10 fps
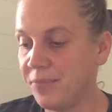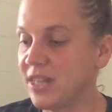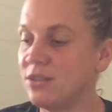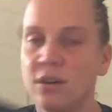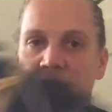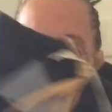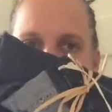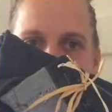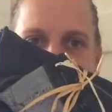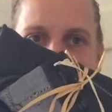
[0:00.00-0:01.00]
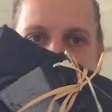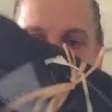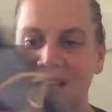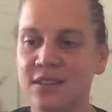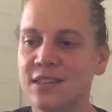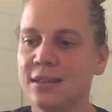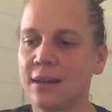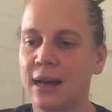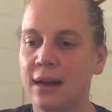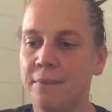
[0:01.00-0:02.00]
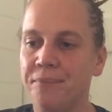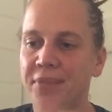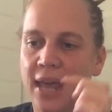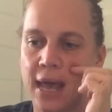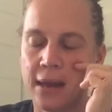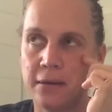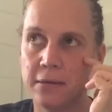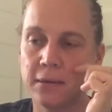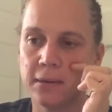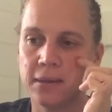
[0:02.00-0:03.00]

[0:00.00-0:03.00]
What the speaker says: These are obviously their jeans, and